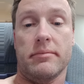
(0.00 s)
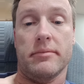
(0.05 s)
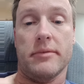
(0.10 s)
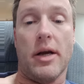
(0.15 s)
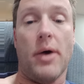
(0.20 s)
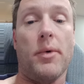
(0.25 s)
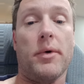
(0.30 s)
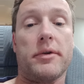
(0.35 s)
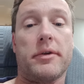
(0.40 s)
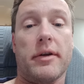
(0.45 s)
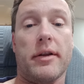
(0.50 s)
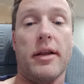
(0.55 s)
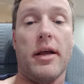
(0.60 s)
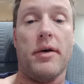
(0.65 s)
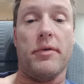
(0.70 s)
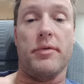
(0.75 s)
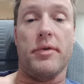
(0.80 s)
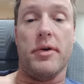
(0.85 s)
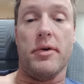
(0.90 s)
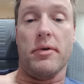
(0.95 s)
I want to
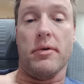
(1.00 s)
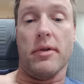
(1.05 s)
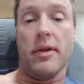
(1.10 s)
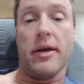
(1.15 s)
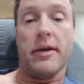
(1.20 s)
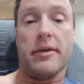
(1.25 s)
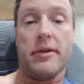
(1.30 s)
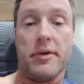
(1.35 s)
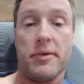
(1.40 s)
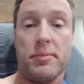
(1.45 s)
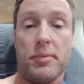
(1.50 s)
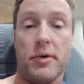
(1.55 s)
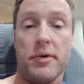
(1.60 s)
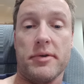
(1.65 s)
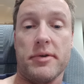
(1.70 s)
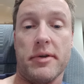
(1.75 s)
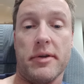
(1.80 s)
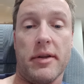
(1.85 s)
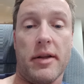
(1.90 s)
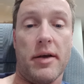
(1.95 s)
love you like this
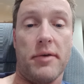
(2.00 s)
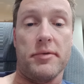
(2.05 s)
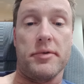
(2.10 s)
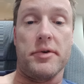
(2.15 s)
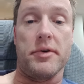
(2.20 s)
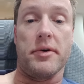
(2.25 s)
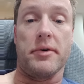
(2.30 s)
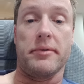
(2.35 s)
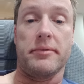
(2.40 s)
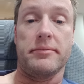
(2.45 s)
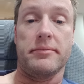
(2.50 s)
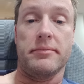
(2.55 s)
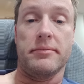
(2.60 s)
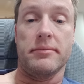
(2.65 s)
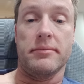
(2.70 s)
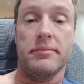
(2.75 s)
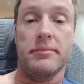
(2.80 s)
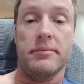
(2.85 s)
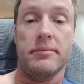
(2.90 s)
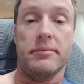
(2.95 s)
person loves you.
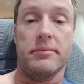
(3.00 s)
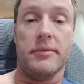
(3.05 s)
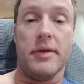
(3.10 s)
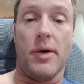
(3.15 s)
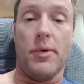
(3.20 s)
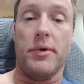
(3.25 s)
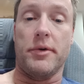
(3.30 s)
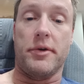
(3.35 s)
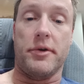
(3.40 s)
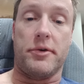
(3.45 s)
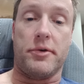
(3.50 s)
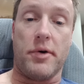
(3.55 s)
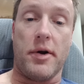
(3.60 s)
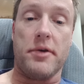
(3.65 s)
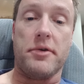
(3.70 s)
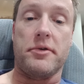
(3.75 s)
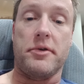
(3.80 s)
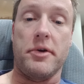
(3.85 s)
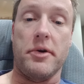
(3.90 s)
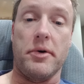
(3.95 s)
I want to
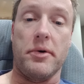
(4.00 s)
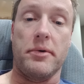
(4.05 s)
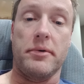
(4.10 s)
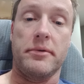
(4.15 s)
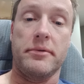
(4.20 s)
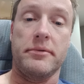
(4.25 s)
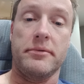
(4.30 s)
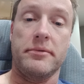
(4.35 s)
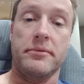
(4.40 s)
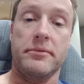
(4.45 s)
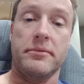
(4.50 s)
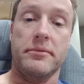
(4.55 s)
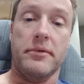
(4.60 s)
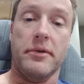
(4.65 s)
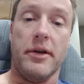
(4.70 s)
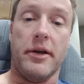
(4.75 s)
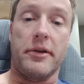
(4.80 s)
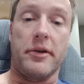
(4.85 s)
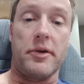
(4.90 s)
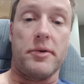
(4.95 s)
trust you
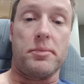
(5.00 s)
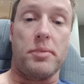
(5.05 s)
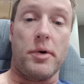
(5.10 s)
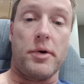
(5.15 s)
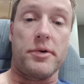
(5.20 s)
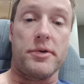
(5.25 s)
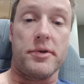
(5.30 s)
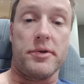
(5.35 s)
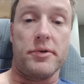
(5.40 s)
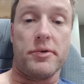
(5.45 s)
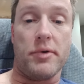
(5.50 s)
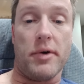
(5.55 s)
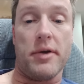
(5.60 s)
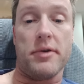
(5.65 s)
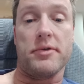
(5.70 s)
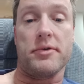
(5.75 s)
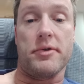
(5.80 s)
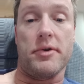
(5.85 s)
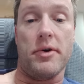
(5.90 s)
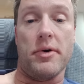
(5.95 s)
like this person
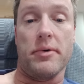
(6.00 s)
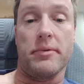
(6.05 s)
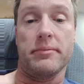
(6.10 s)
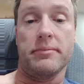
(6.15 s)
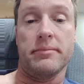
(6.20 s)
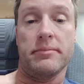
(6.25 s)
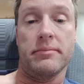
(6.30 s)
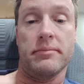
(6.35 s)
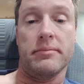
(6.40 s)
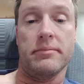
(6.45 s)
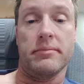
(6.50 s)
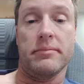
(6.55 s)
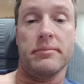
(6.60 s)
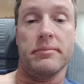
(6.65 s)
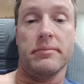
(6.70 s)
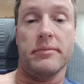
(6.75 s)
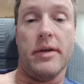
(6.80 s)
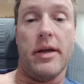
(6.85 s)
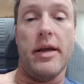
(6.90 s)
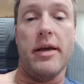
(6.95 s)
trusts you,
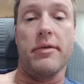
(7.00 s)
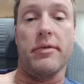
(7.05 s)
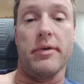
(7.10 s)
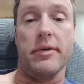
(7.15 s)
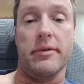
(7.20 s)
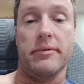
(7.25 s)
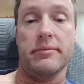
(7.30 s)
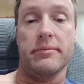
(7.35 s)
even